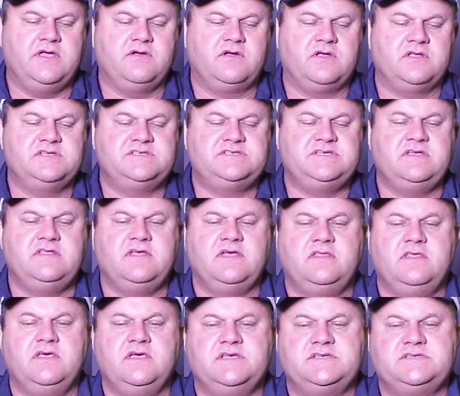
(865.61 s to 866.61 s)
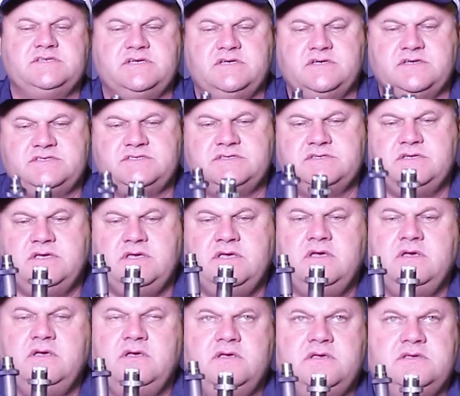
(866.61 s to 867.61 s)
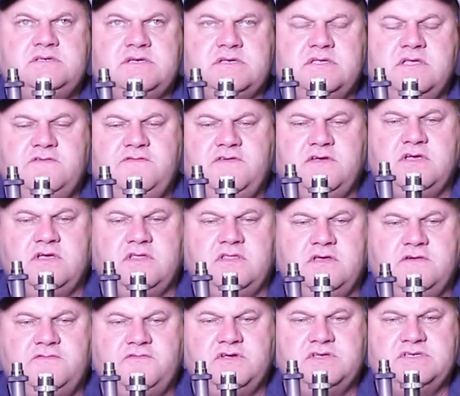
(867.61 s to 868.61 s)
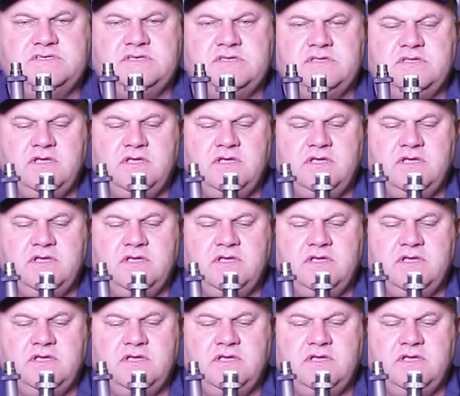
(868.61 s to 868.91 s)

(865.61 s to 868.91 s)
You can see that there's a significant difference